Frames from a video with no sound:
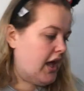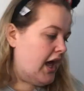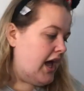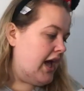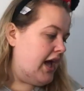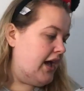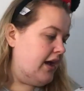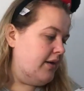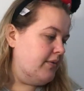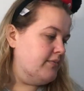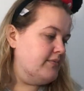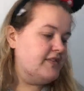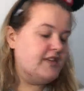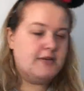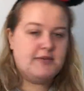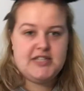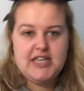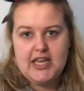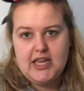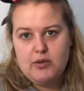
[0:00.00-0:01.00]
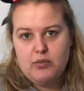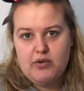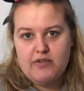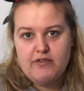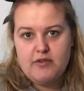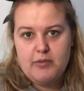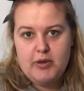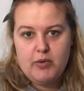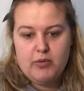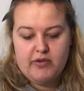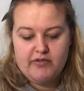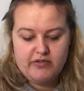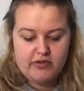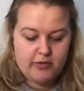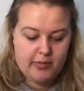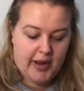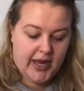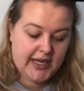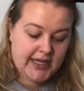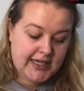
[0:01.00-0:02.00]
So I'm taking one for me and one for
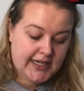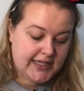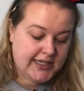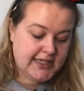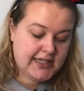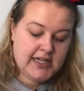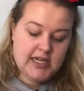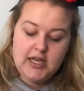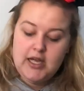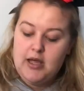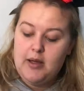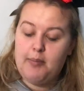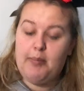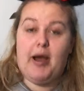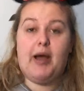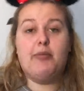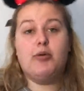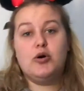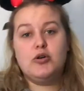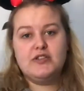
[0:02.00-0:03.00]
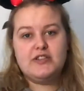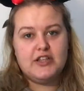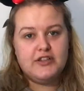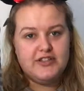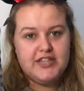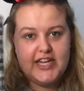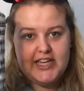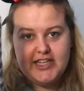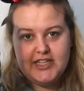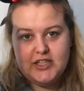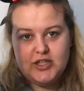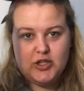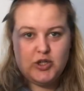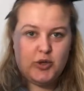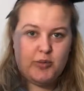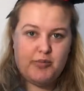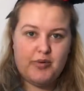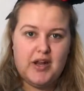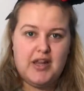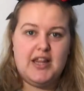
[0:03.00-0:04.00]
Rebecca, but I'm also taking an
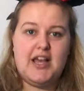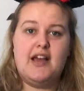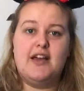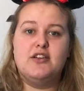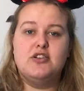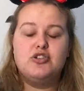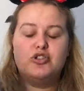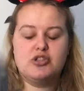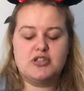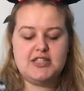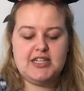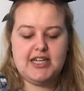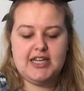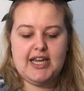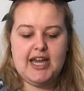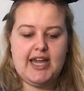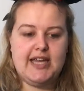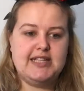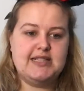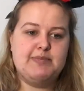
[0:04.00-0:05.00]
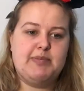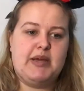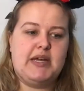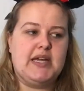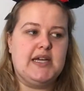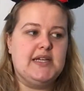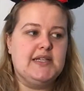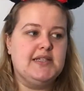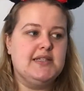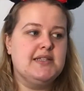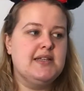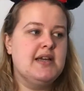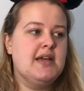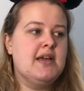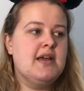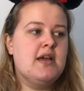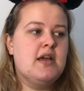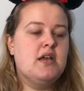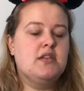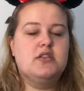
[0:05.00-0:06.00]
umbrella just in case, because
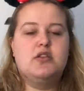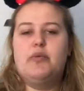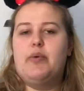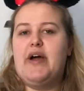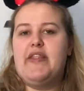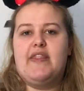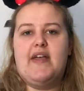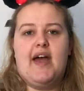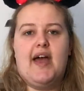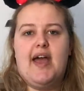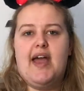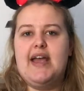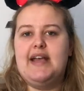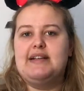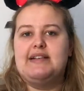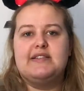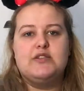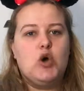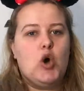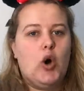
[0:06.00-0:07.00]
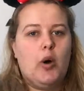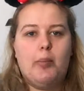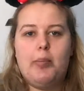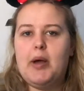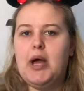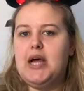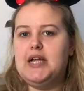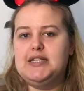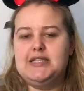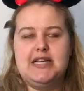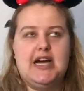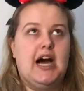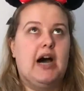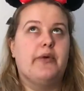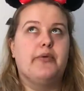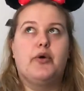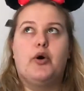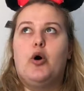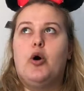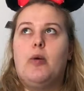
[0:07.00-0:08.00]
the weather is up and
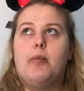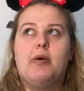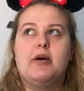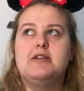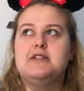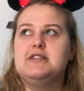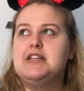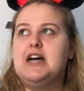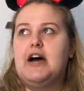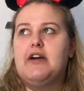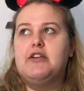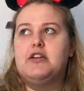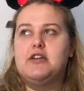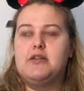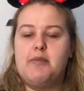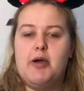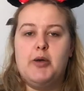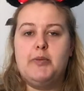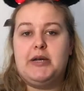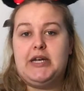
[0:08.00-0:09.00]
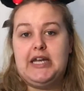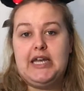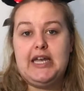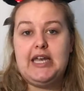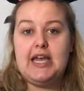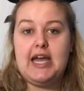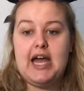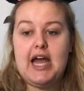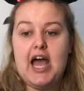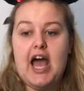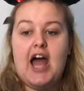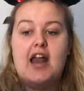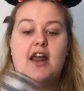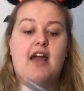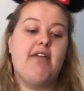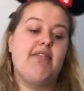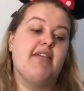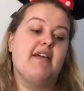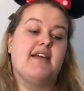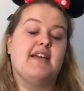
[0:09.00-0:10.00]
down at the moment here, and I
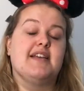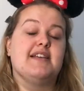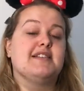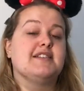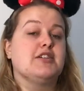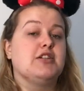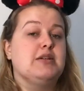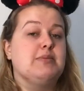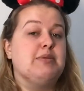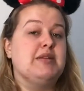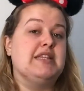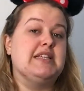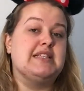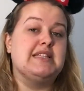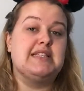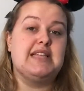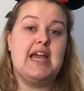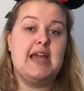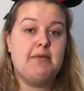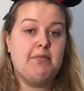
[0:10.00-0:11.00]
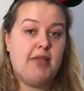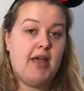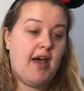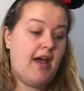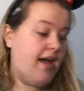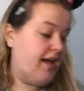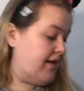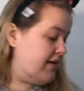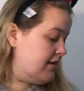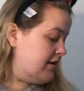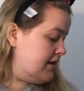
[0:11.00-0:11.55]
think it's going to be the same there.